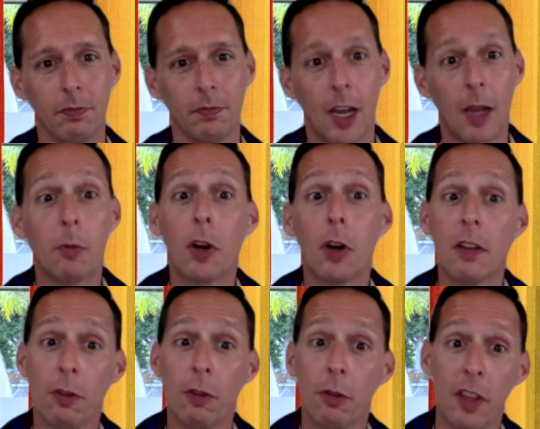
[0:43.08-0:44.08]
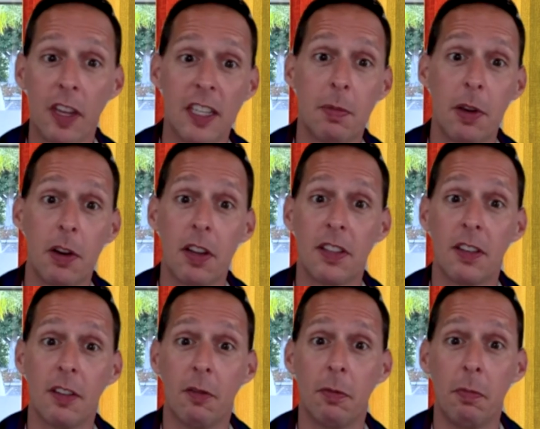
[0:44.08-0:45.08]
I'm grateful for the experience
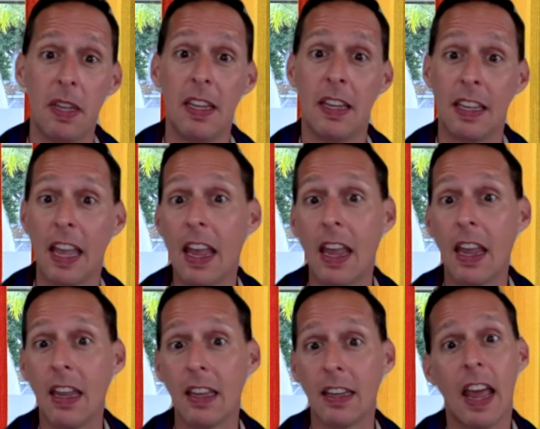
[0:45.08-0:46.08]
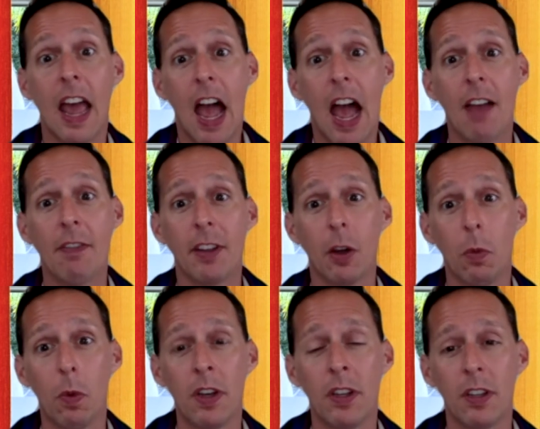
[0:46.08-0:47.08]
of being gay and having a
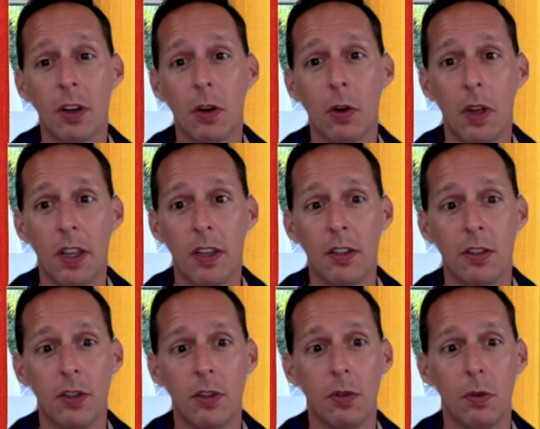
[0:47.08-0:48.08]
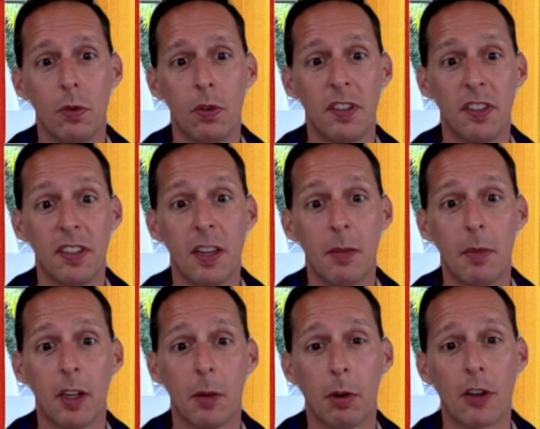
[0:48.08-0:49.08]
window into systemic
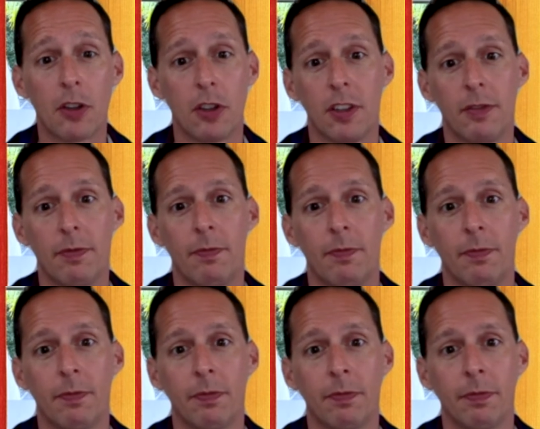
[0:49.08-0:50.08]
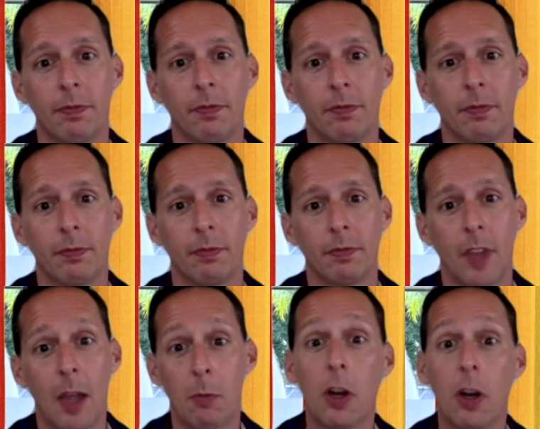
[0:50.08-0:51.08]
oppression.
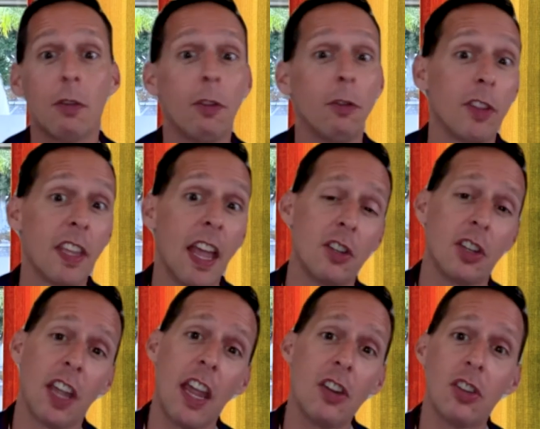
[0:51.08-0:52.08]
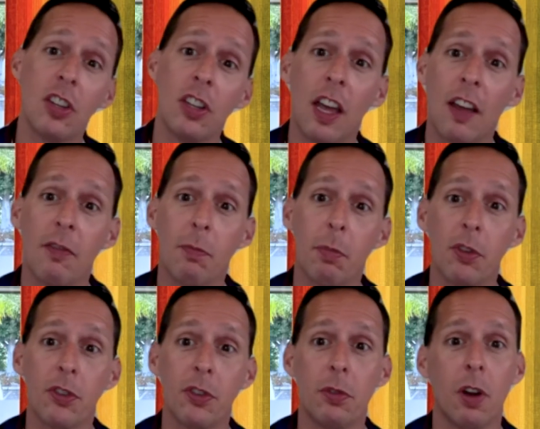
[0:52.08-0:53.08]
I'm grateful for the education I've
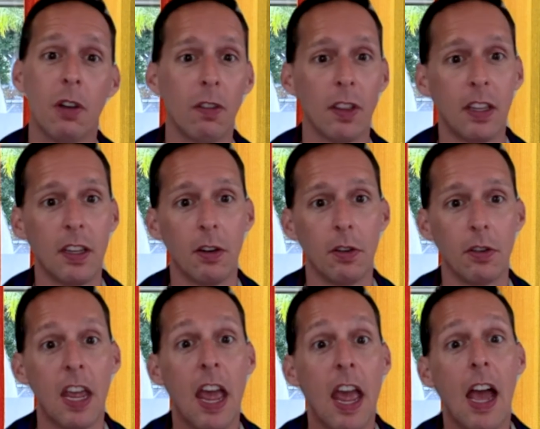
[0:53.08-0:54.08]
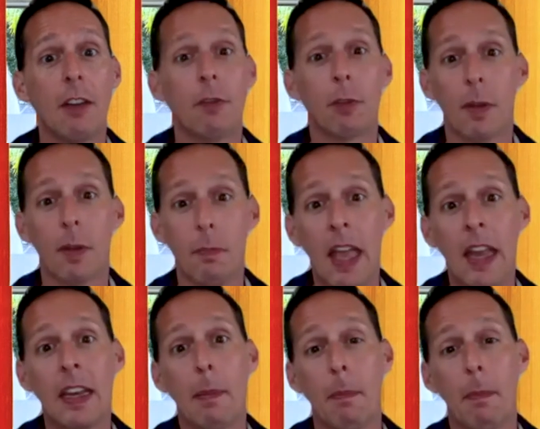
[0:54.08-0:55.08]
pursued over the years and for the
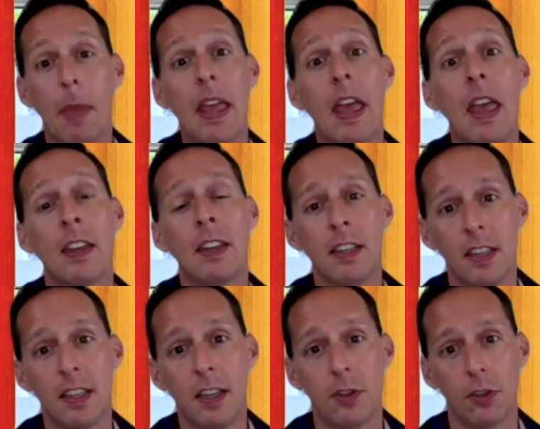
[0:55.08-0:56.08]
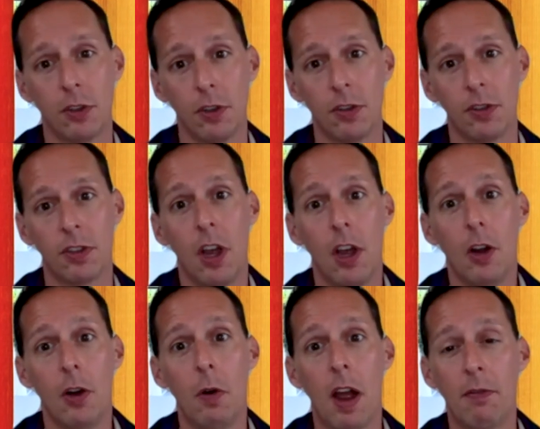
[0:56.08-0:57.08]
many, many teachers
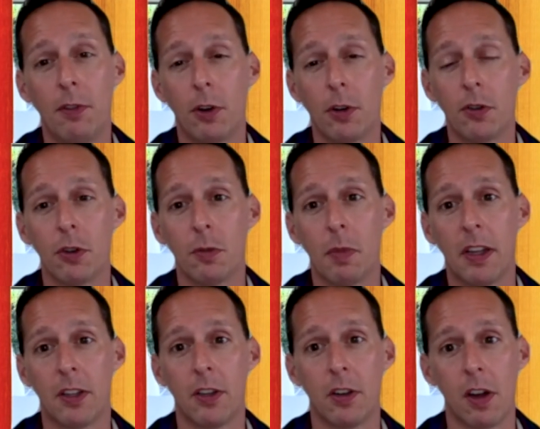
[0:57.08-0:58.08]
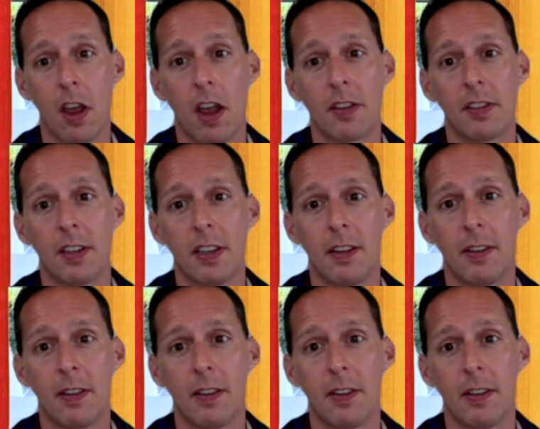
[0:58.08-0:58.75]
who have nurtured my curiosity.